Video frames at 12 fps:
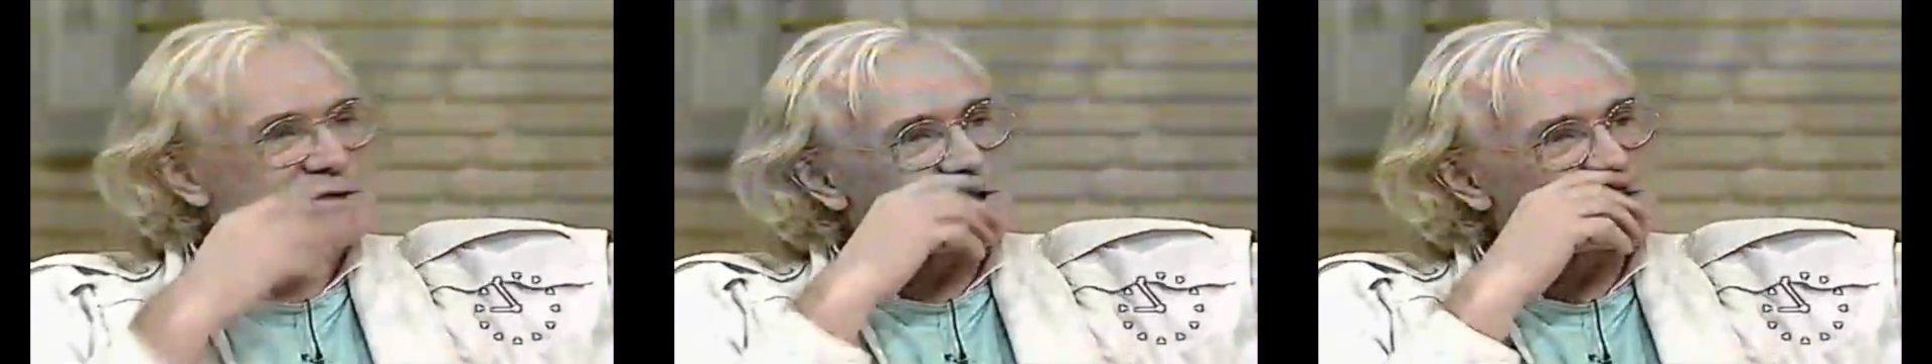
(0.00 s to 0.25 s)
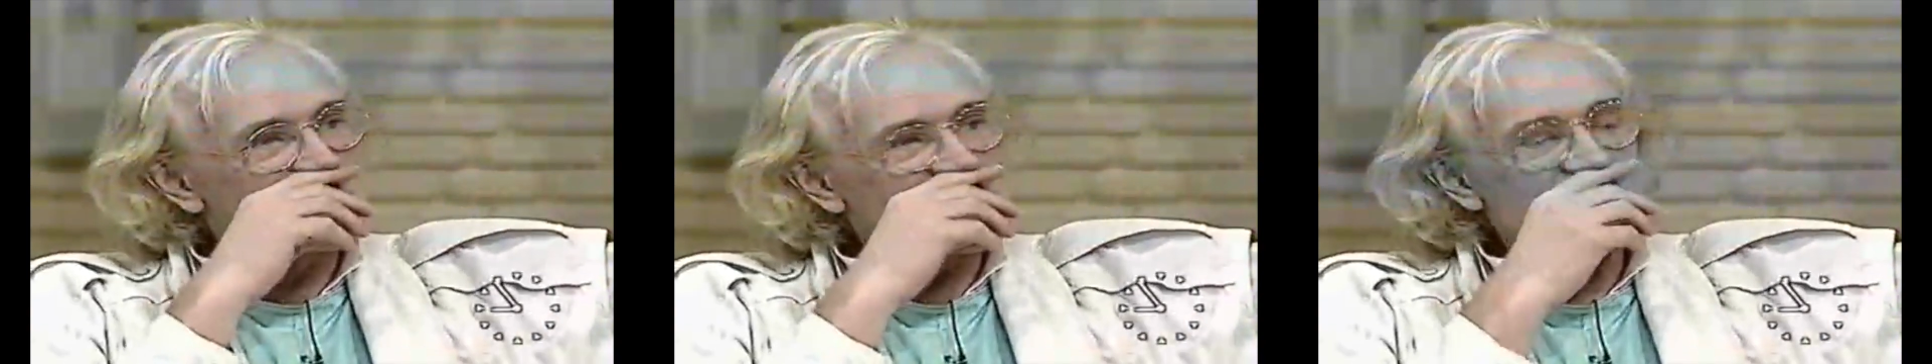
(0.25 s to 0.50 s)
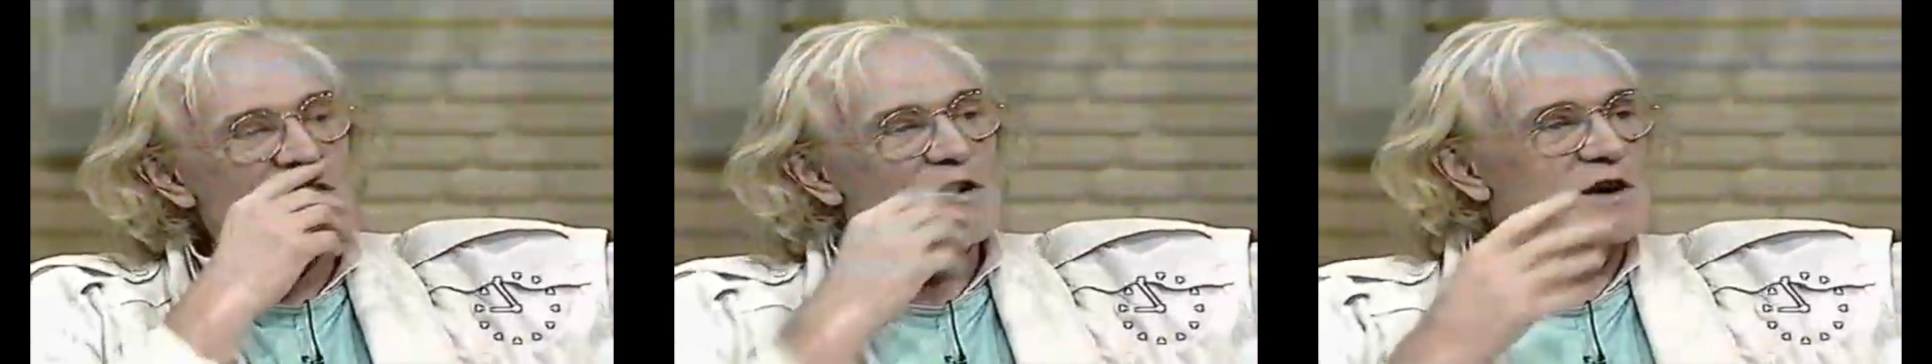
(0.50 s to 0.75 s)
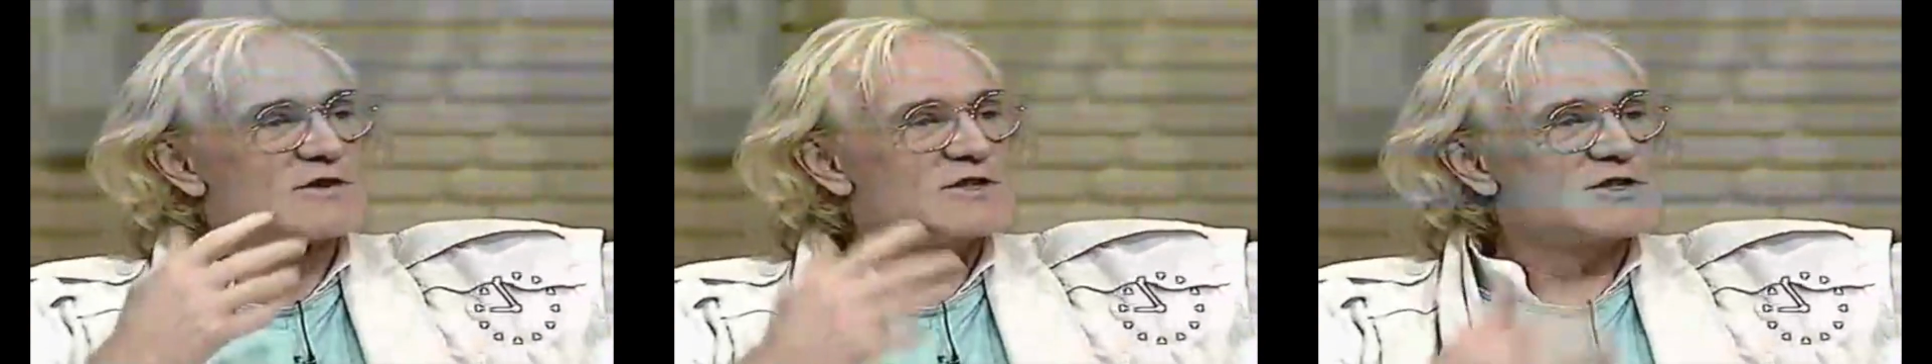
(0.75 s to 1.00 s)
And to see her
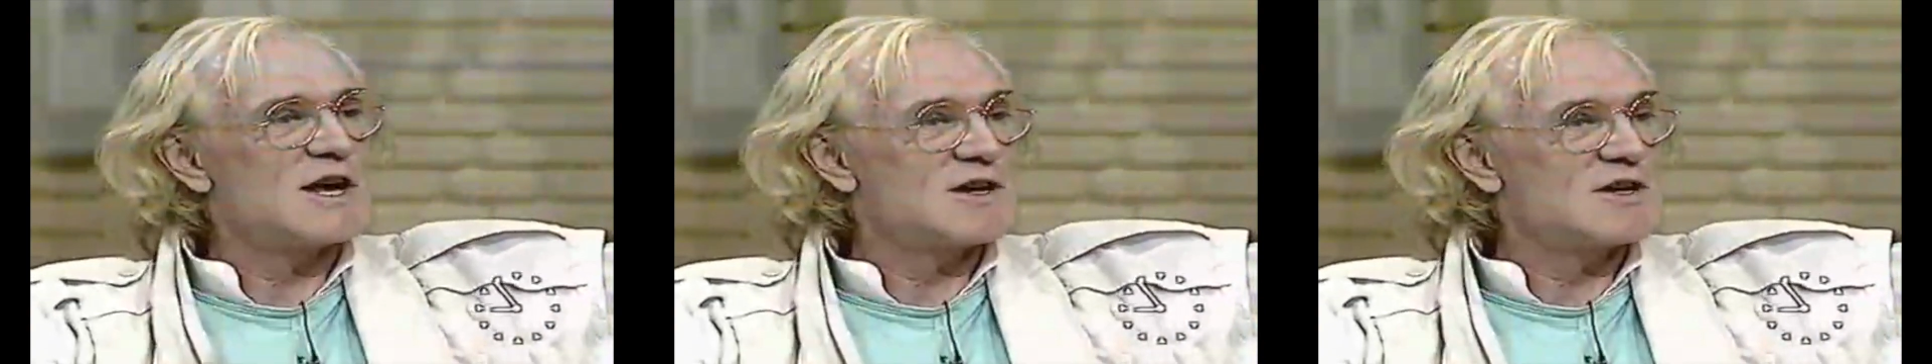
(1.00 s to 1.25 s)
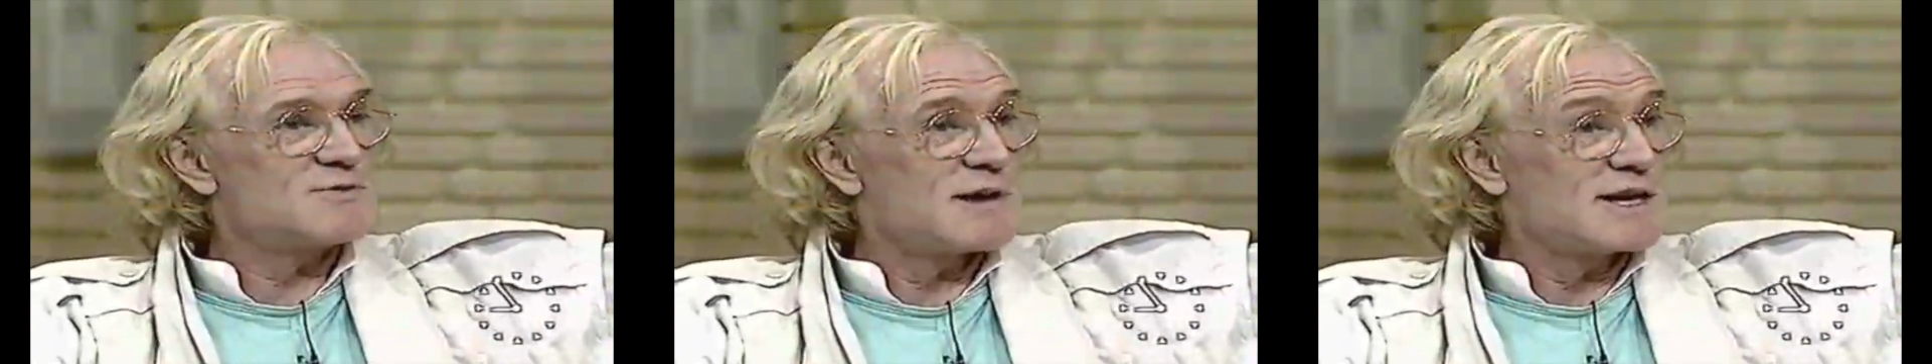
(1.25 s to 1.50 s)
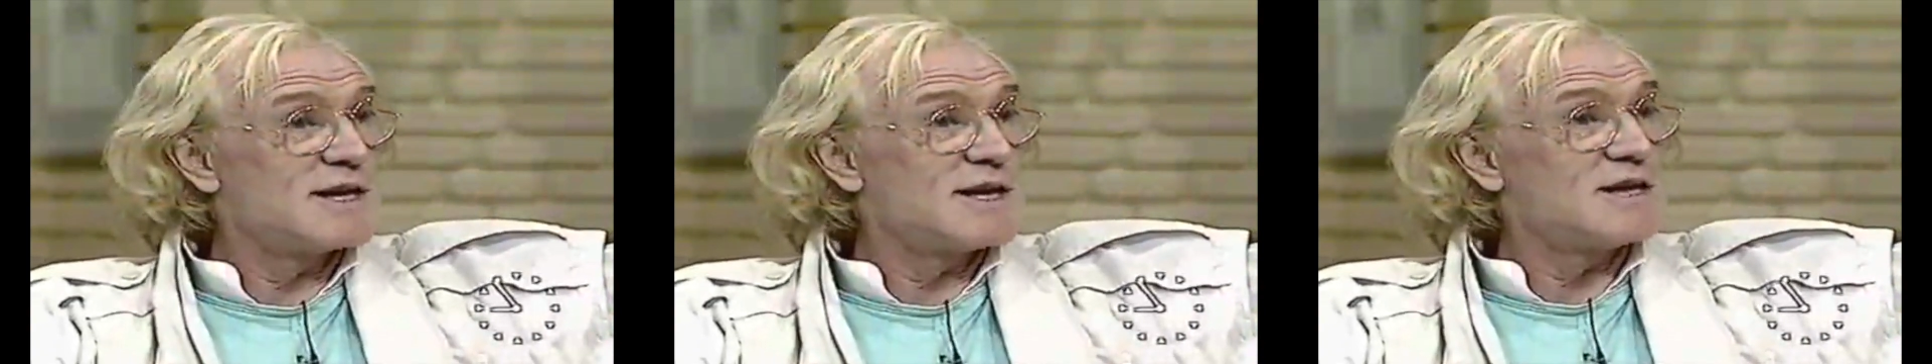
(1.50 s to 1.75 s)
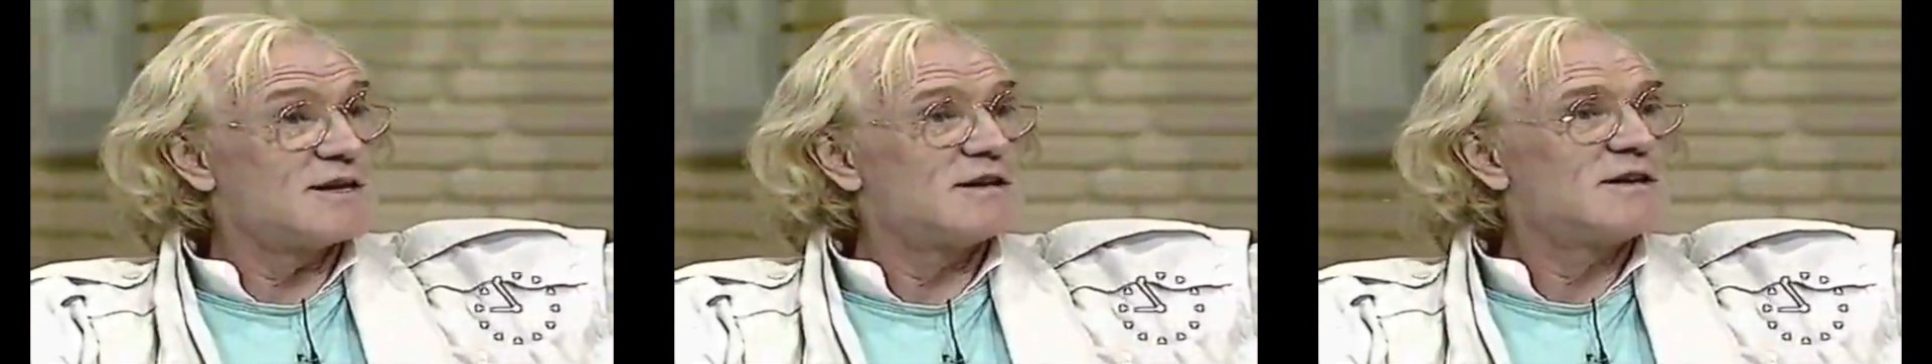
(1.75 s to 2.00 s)
on stage playing
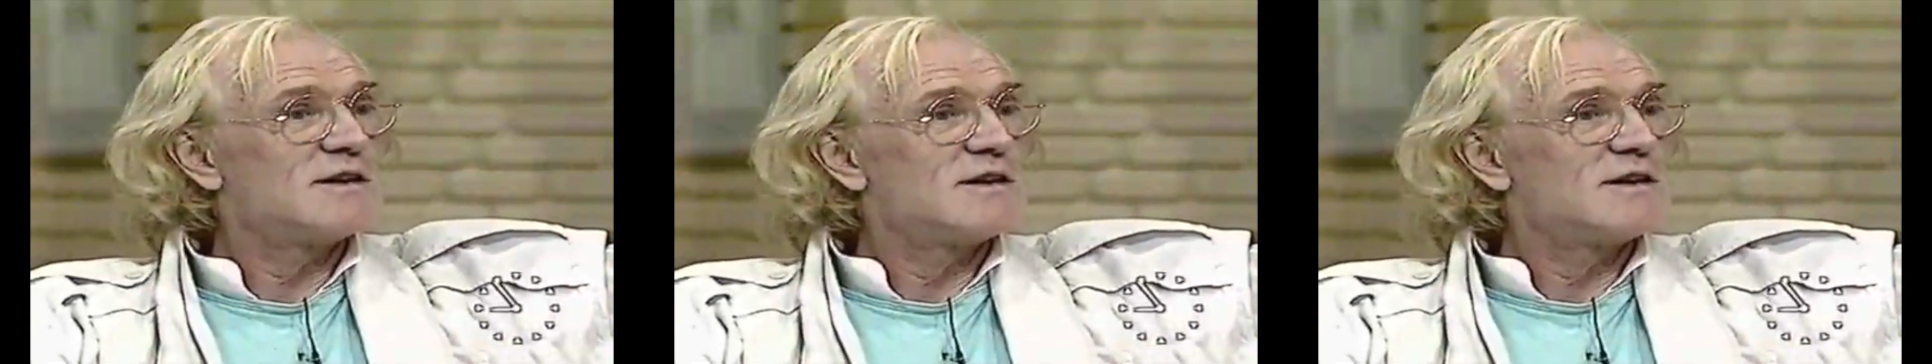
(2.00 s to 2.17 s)
Nina